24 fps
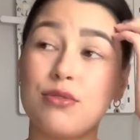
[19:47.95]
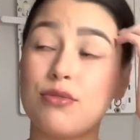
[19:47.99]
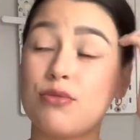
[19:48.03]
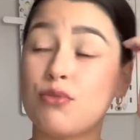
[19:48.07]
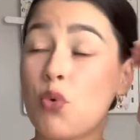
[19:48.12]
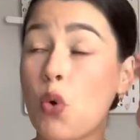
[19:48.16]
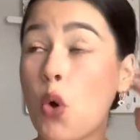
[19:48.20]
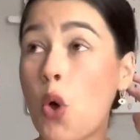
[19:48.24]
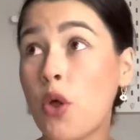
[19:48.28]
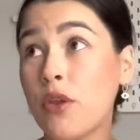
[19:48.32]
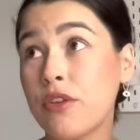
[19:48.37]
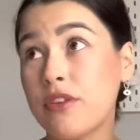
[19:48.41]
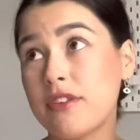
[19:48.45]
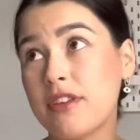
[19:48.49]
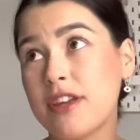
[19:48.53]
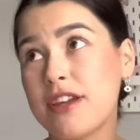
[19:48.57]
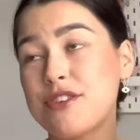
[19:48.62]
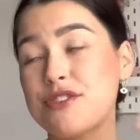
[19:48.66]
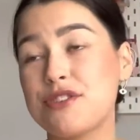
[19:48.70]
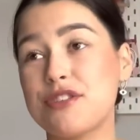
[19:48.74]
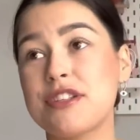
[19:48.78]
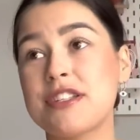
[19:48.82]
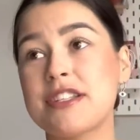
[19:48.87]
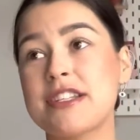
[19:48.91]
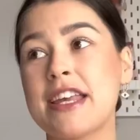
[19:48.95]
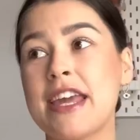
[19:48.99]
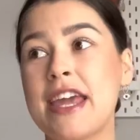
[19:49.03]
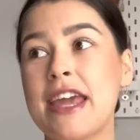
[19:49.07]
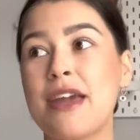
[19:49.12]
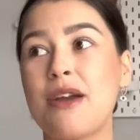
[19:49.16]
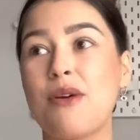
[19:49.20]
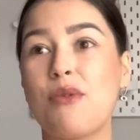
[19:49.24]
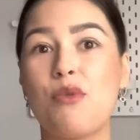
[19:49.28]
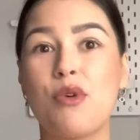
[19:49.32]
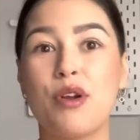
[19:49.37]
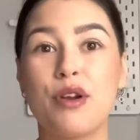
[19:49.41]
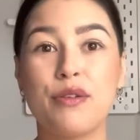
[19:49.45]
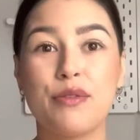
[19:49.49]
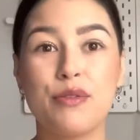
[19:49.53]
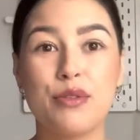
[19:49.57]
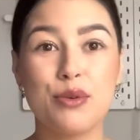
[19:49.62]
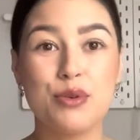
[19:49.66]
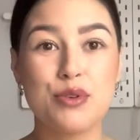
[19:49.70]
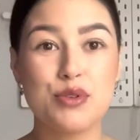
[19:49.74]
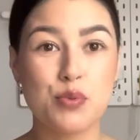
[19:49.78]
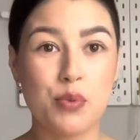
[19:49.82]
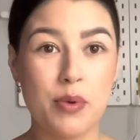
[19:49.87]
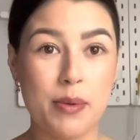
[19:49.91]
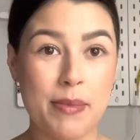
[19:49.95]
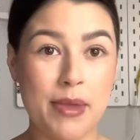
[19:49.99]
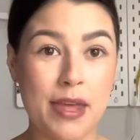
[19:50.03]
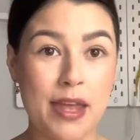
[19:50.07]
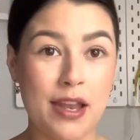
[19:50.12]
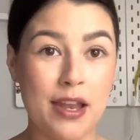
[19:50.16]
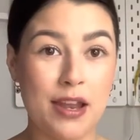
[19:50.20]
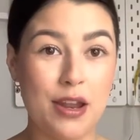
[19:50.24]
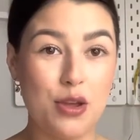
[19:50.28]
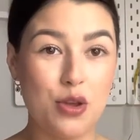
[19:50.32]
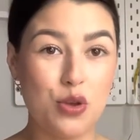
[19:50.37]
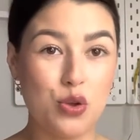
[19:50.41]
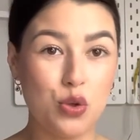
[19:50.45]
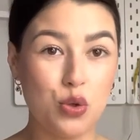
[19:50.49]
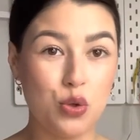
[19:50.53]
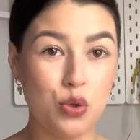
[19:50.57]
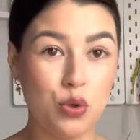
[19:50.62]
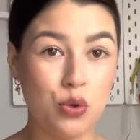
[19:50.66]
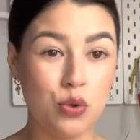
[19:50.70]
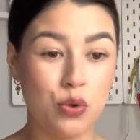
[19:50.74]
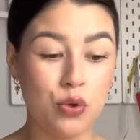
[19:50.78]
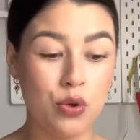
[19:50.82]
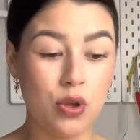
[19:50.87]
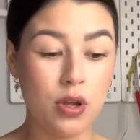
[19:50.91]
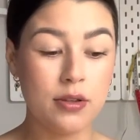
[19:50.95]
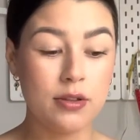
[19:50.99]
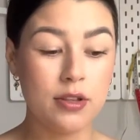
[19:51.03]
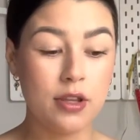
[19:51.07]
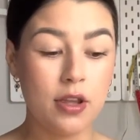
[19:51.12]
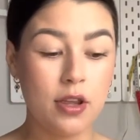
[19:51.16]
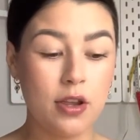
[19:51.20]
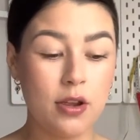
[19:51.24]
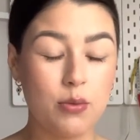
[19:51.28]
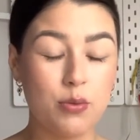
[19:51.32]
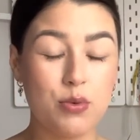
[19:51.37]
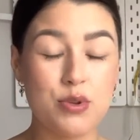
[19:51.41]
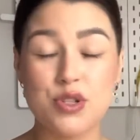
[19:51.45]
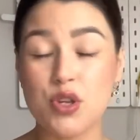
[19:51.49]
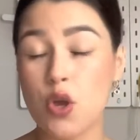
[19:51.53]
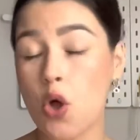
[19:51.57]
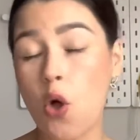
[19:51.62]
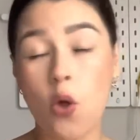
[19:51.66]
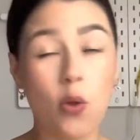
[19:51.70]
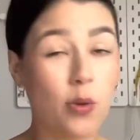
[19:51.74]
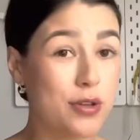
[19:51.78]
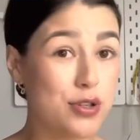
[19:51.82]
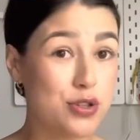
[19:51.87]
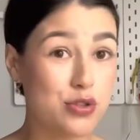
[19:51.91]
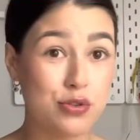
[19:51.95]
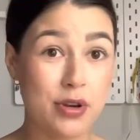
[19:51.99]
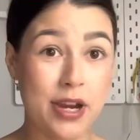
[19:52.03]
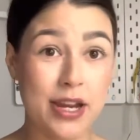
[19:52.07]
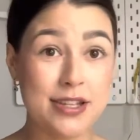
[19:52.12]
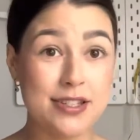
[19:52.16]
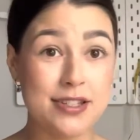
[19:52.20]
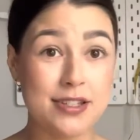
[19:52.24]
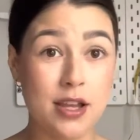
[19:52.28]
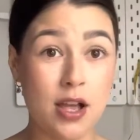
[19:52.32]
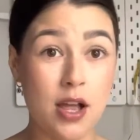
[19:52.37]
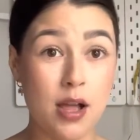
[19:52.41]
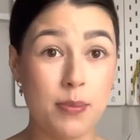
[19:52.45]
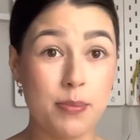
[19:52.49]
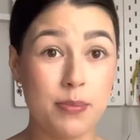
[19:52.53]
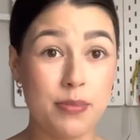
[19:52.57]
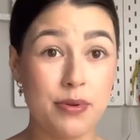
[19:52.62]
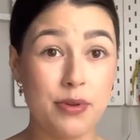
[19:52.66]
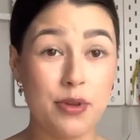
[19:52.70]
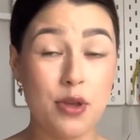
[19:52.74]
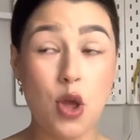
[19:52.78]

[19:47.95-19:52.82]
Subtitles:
was, I should say, one of those women who was always dressed up,